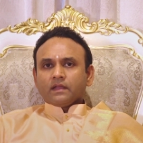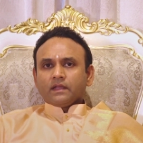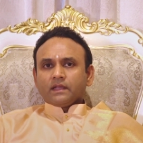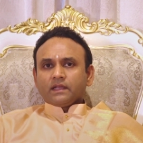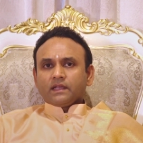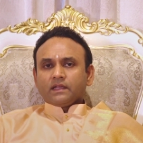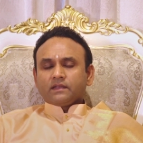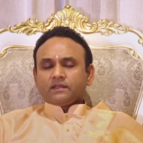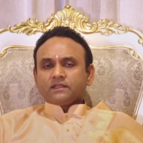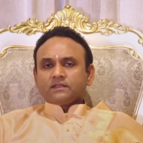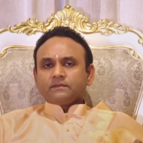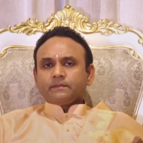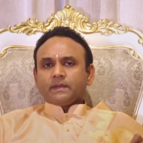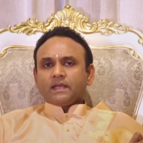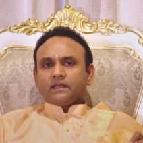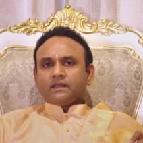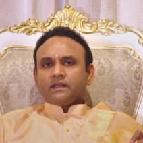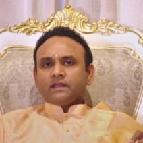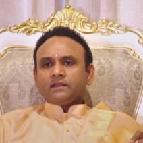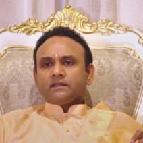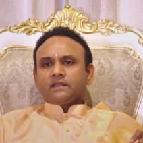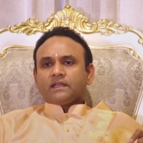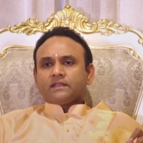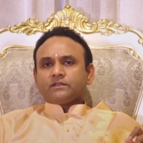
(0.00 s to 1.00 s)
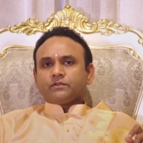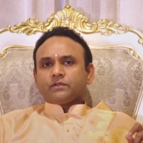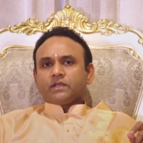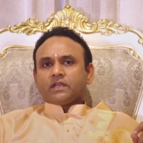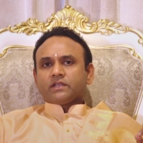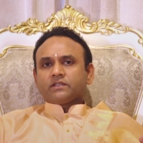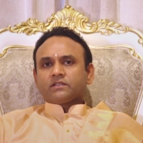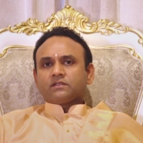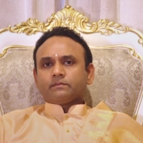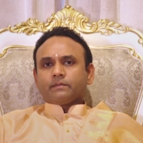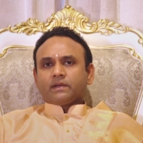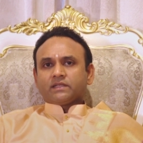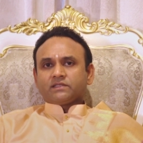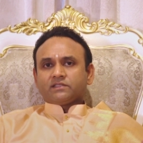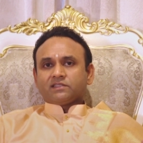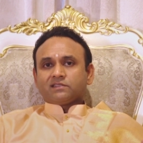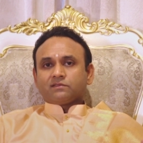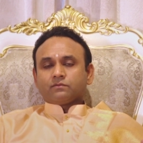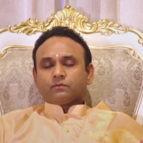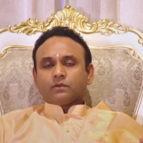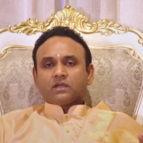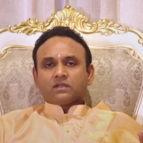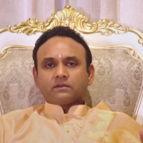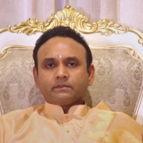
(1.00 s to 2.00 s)
It is making the education budget
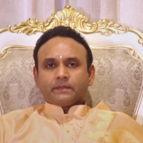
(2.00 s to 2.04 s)
work